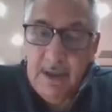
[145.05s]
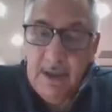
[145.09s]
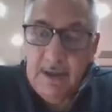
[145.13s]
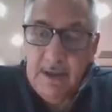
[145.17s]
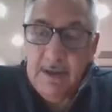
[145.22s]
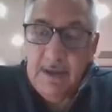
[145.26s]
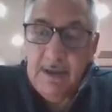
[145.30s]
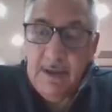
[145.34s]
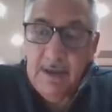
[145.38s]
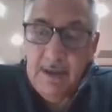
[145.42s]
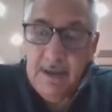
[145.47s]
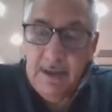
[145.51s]
I
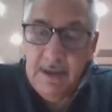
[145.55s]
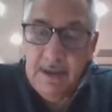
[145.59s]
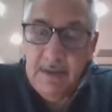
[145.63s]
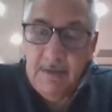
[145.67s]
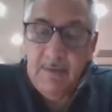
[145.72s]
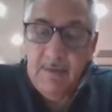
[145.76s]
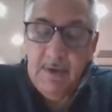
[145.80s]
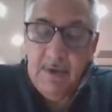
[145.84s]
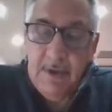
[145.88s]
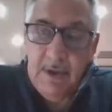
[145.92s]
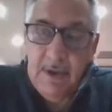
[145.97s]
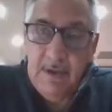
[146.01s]
think he's
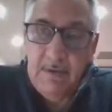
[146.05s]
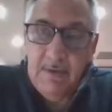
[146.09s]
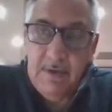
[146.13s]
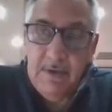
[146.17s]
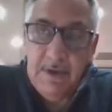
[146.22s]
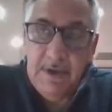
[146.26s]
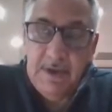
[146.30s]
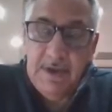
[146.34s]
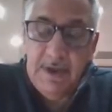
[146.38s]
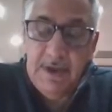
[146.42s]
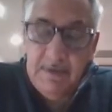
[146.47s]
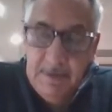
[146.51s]
somebody
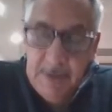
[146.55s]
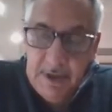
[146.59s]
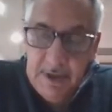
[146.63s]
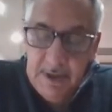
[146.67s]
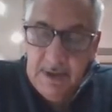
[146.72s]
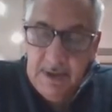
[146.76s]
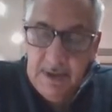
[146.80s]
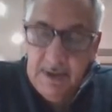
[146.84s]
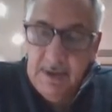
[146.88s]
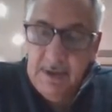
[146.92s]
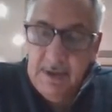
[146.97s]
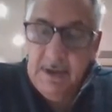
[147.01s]
with
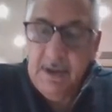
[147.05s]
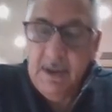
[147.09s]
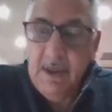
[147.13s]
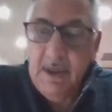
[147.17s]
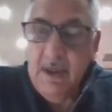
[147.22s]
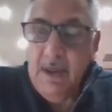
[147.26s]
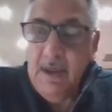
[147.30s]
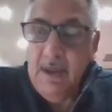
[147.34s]
substance.